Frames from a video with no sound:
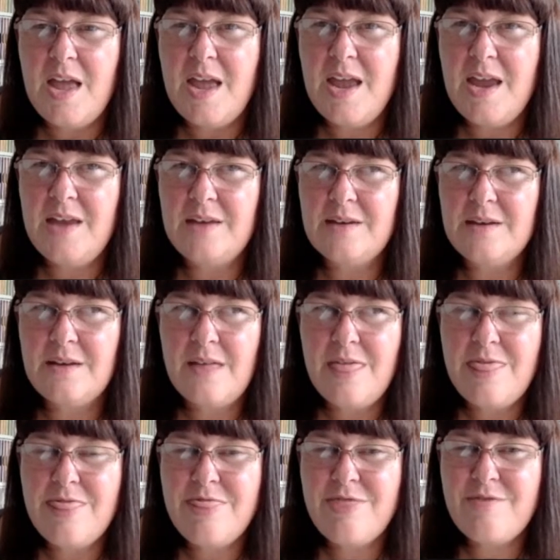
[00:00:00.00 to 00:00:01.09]
In
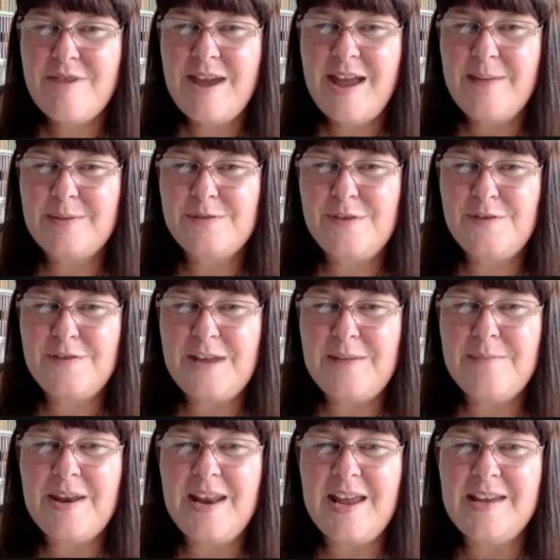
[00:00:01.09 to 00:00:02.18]
three hours,
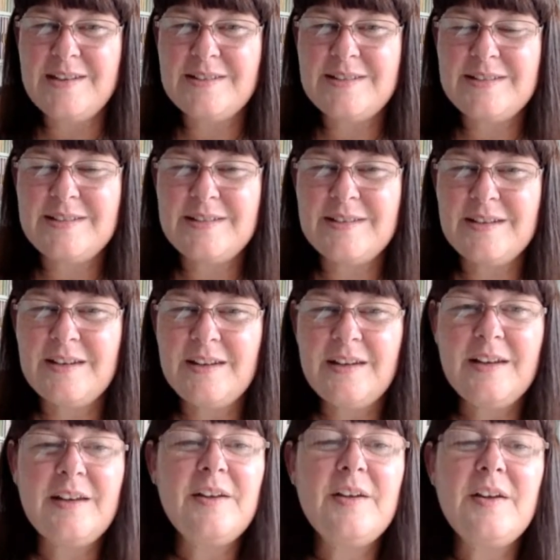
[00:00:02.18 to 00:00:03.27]
15 minutes,
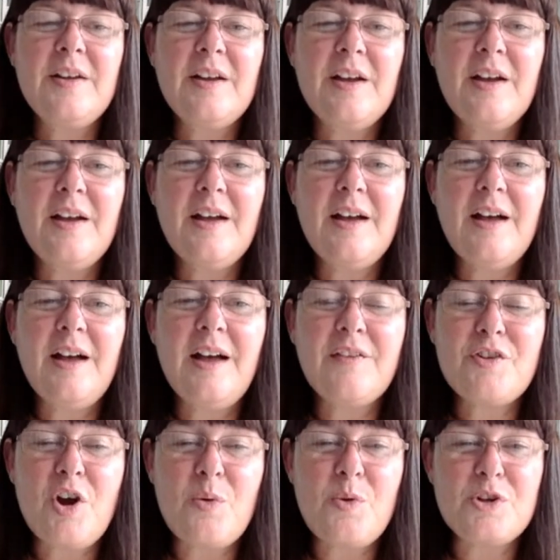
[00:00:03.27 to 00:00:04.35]

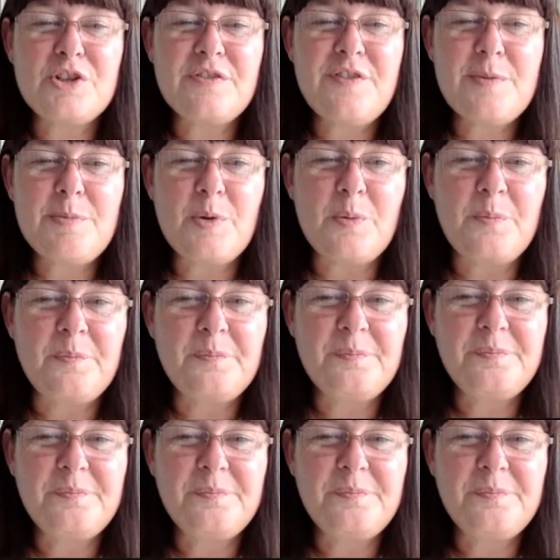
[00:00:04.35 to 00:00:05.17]
I've got to watch the football.